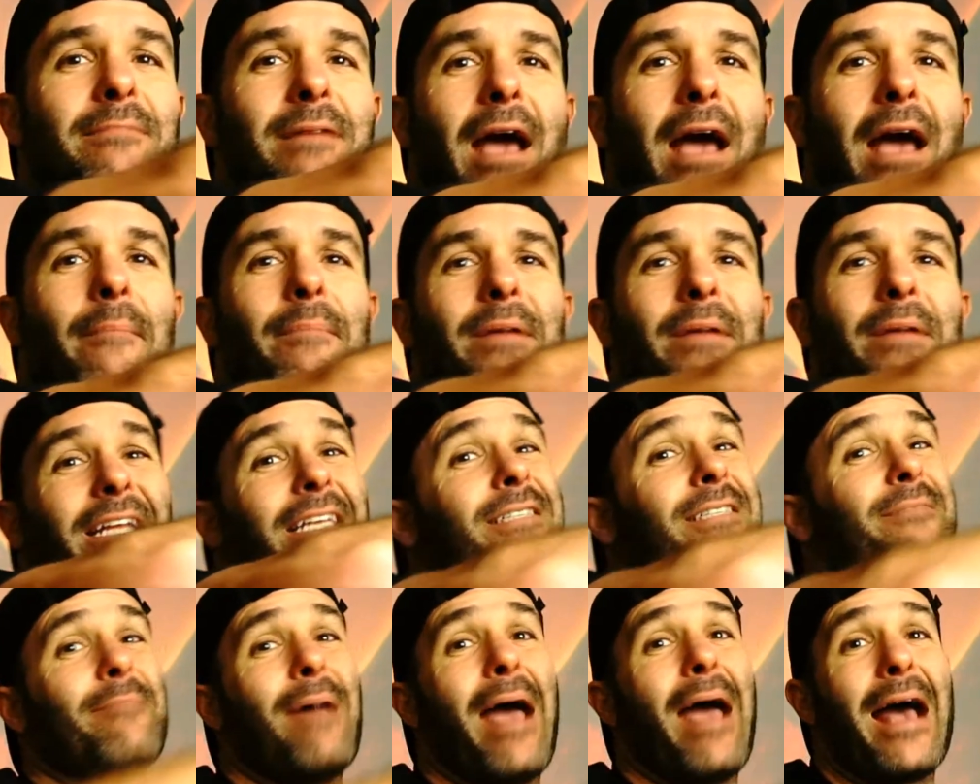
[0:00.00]
I mean,
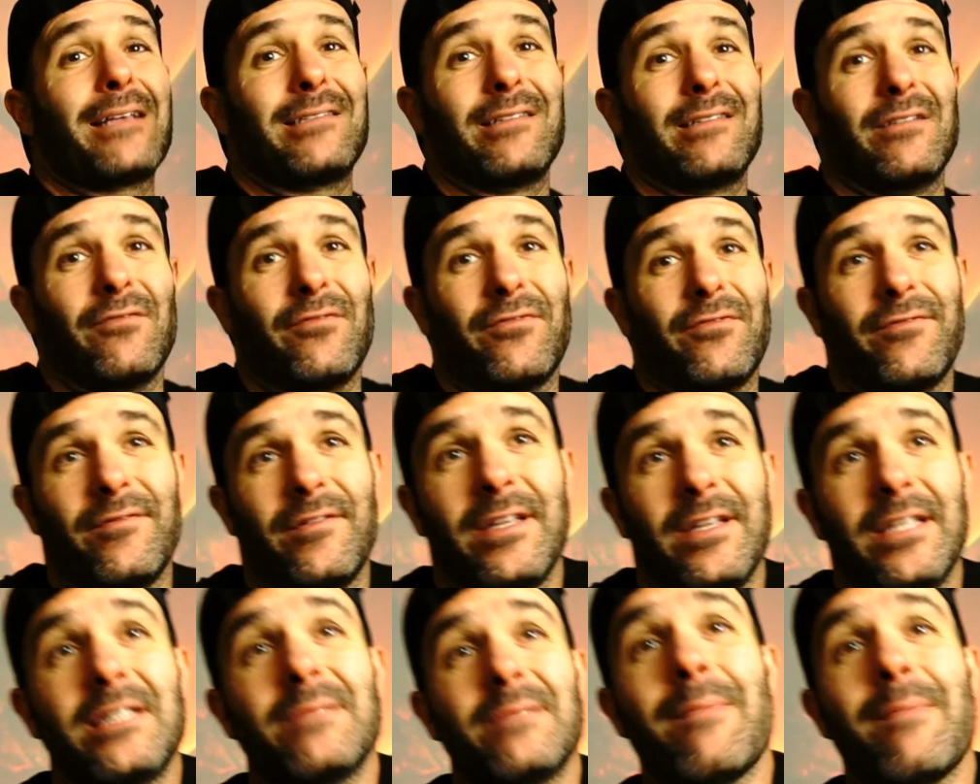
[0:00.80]
it's massive.
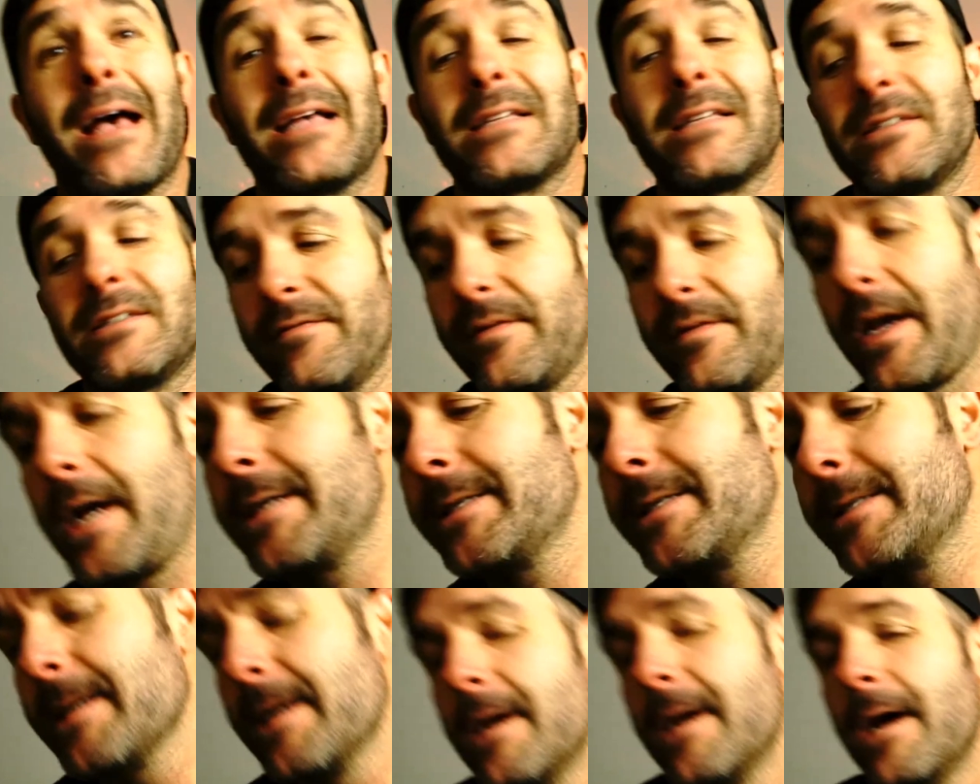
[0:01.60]
It's massive,
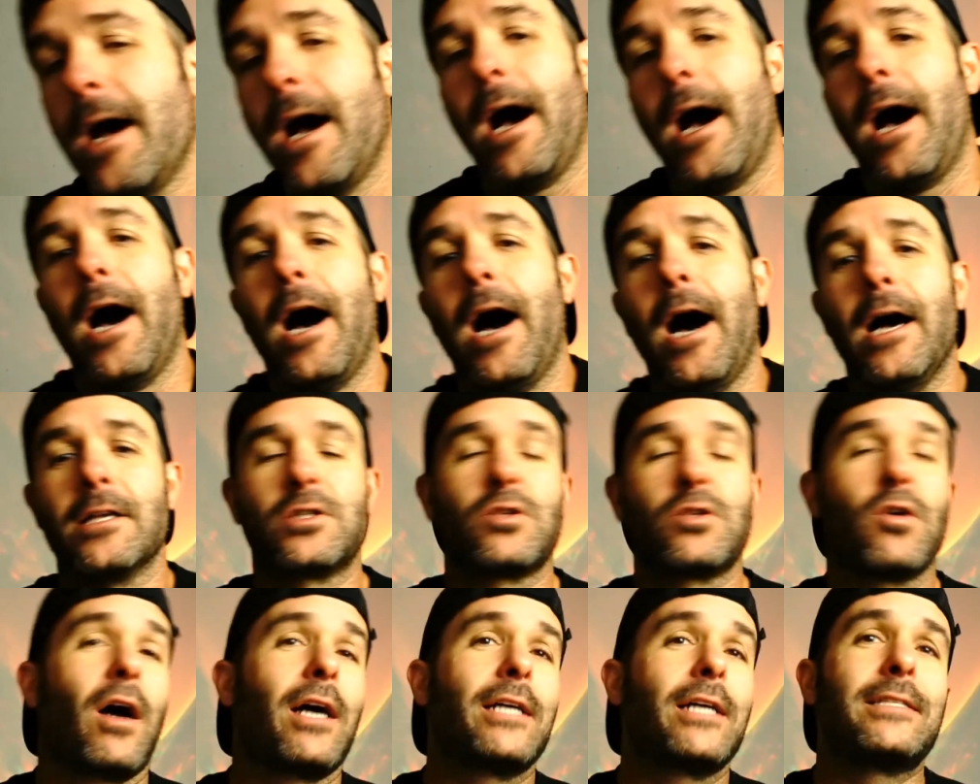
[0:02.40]
guys.
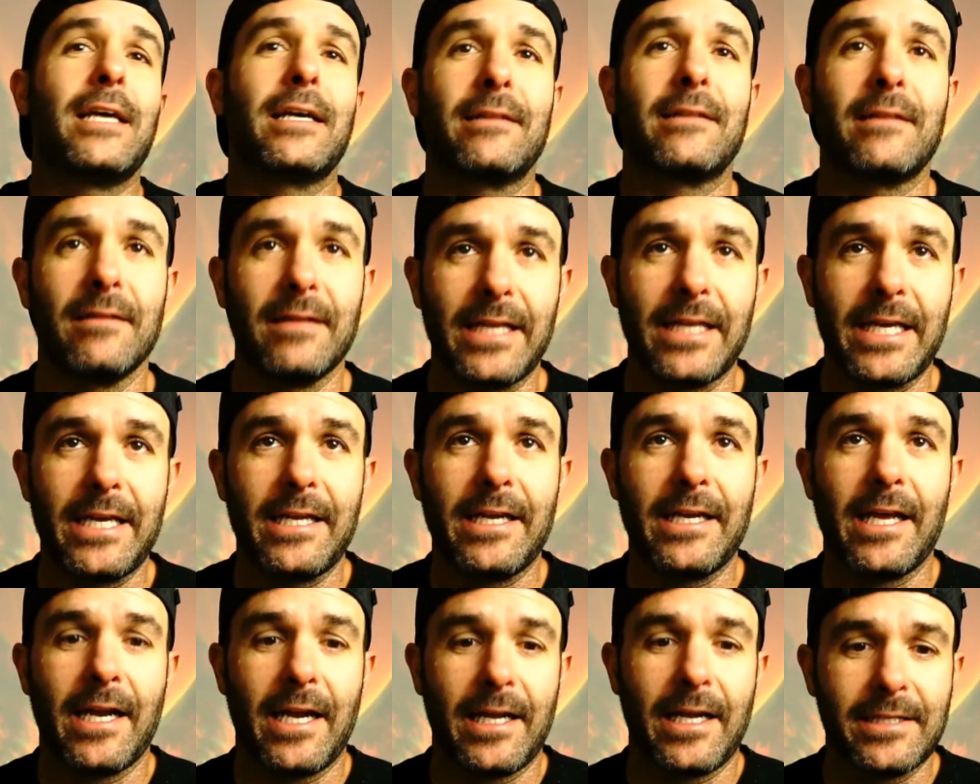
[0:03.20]
So I take the
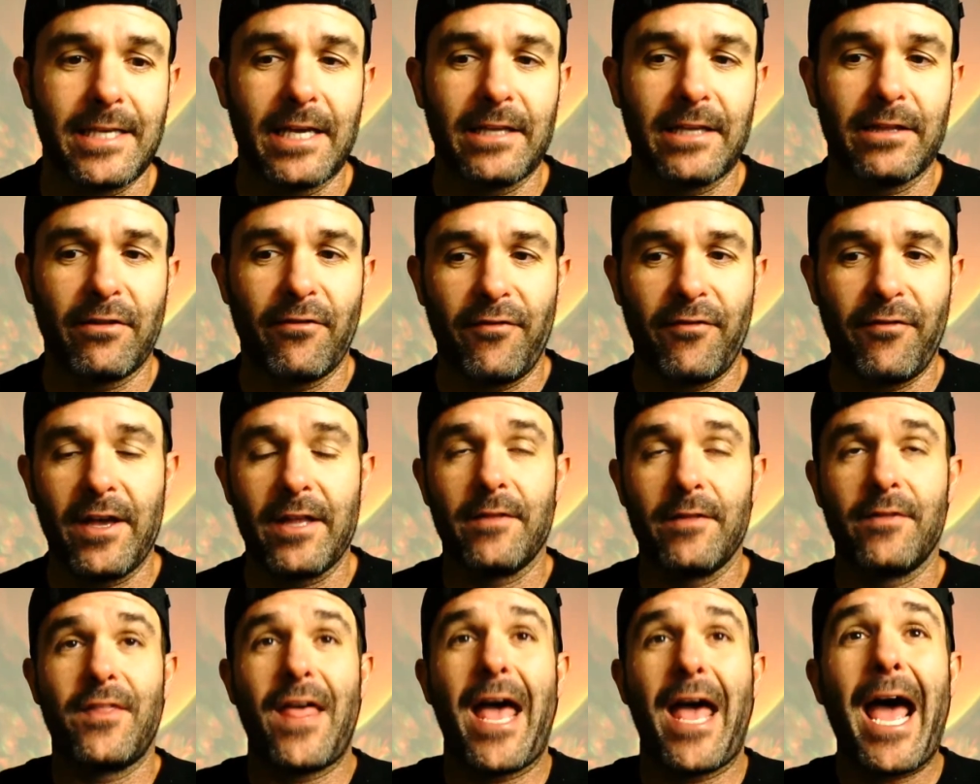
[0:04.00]
lean and I take the
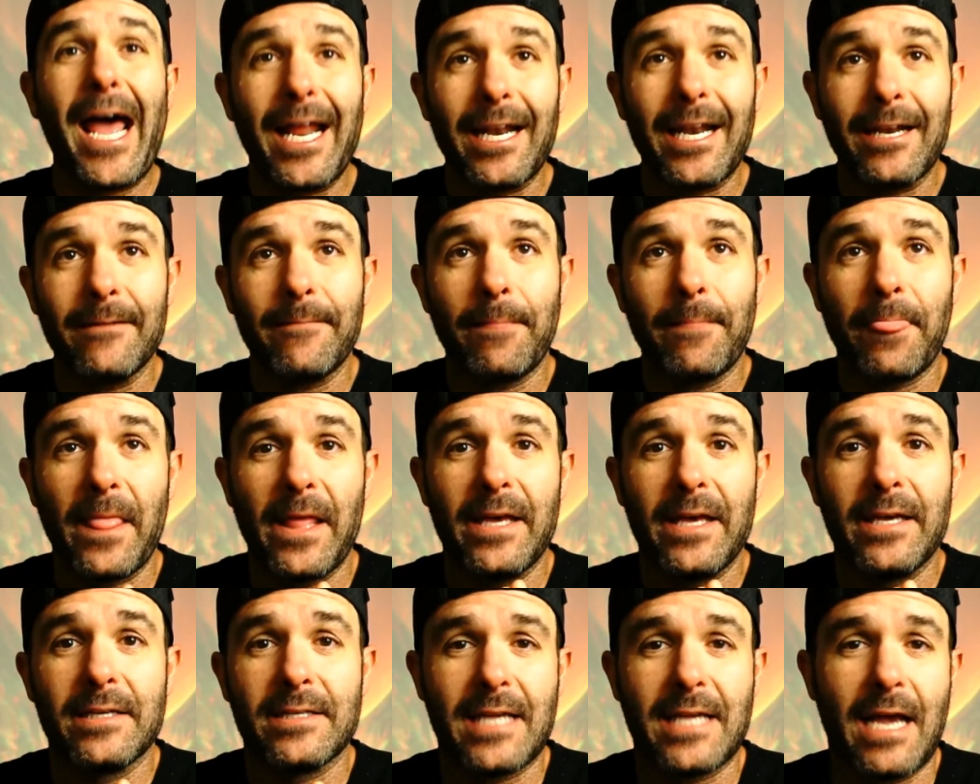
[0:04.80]
fit. That
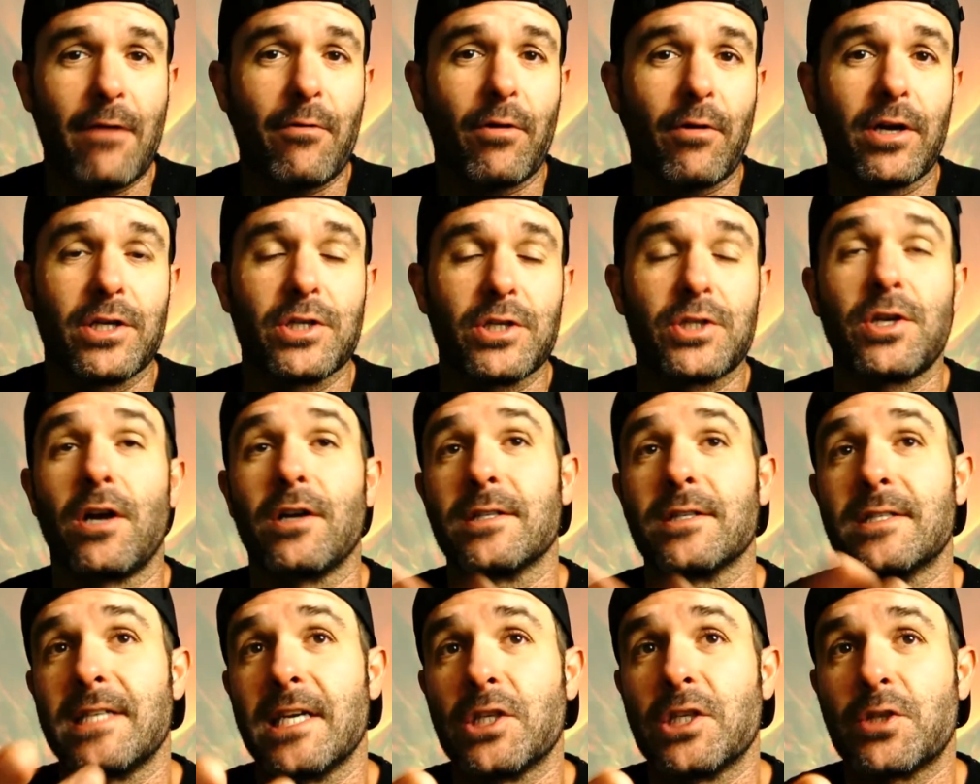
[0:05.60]
is how we're going to
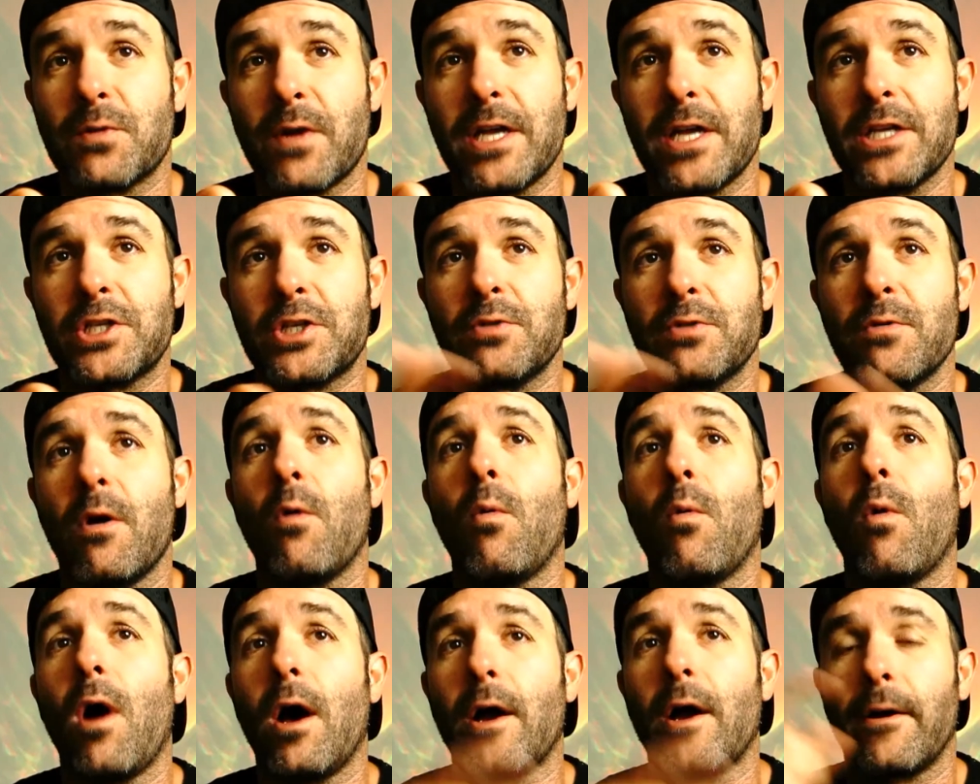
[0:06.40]
start. Century
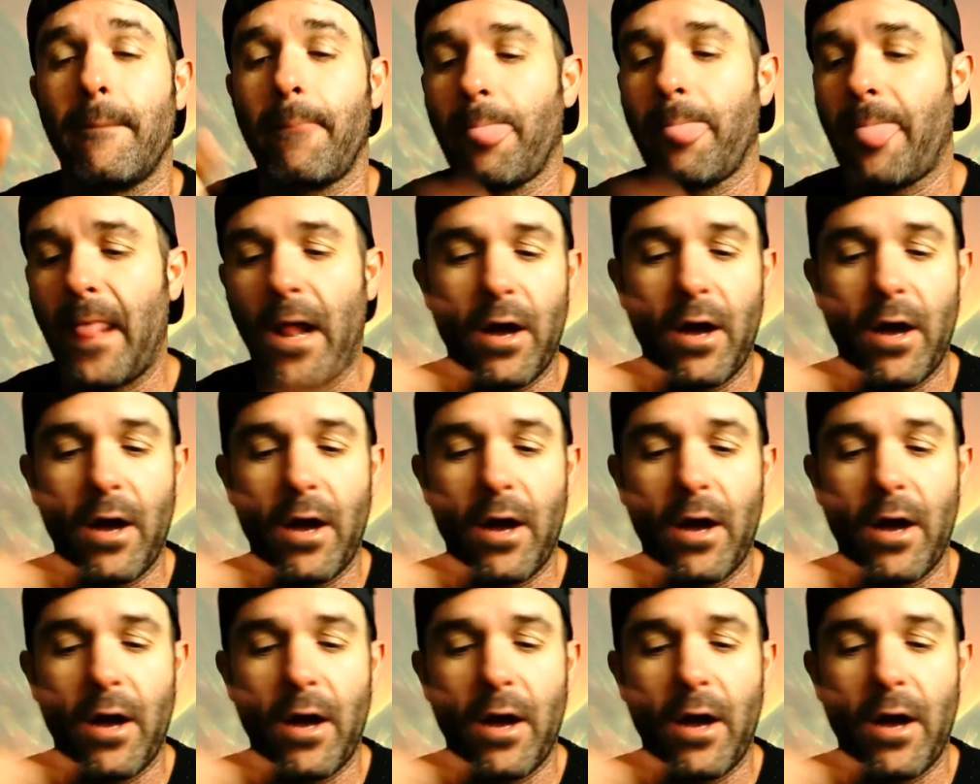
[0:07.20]
H2O water.